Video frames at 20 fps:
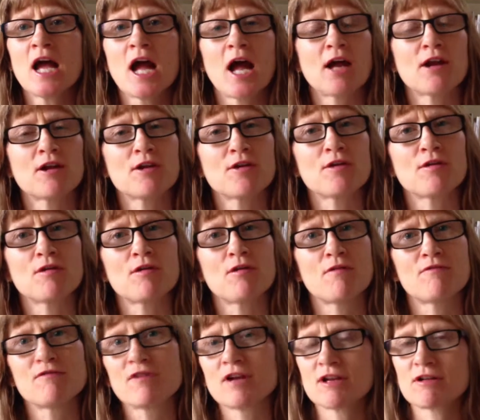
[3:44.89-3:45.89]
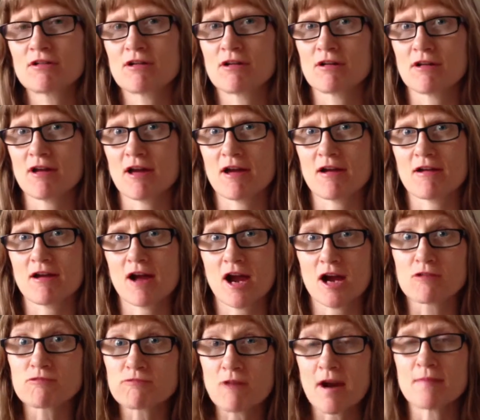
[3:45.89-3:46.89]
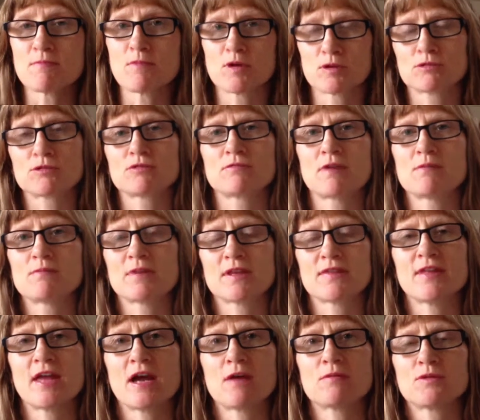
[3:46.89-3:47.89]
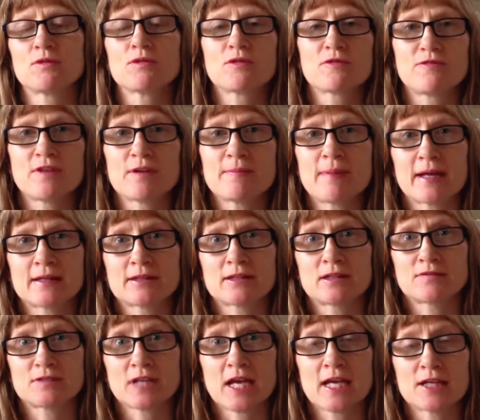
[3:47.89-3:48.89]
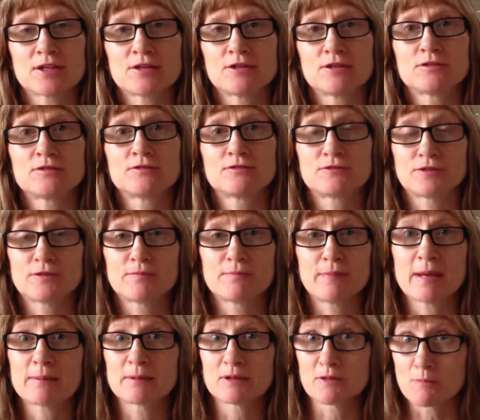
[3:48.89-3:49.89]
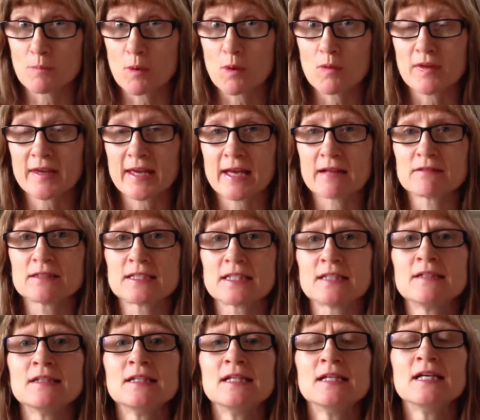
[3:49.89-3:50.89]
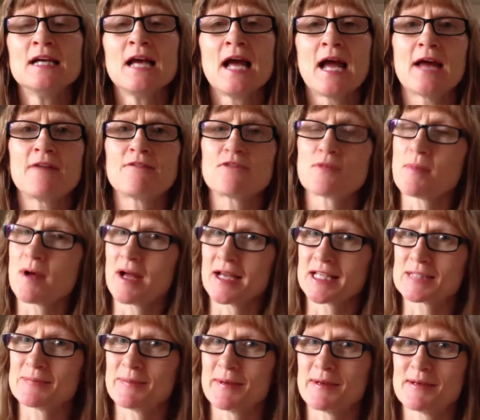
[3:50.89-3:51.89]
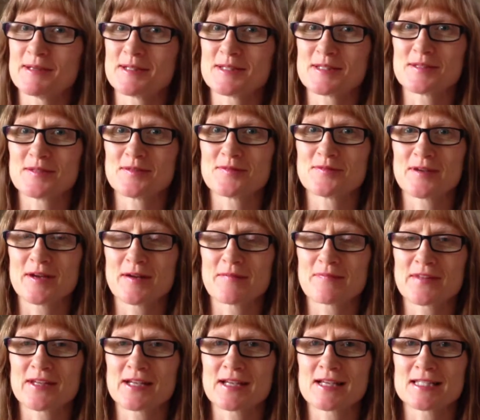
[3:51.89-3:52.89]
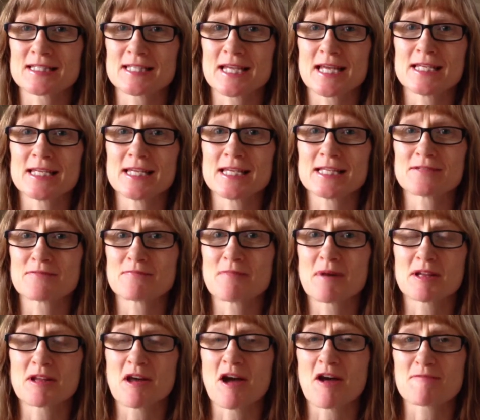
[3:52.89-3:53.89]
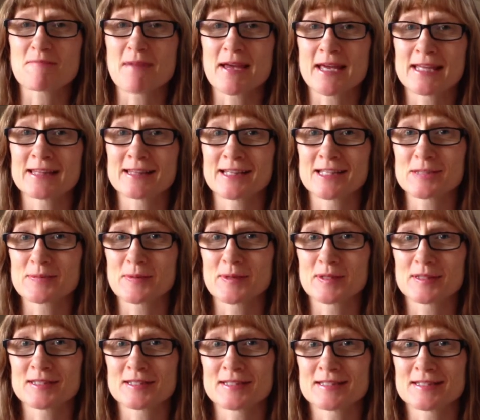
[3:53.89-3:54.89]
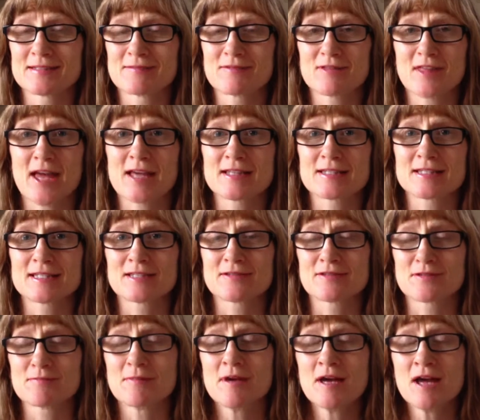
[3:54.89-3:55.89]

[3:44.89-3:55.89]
And I know I've really got a great model to run with now for the feedback that I've taken on from people who bought the calendar and from my experience of the last 10 years of my life making lunchboxes, thousands of them.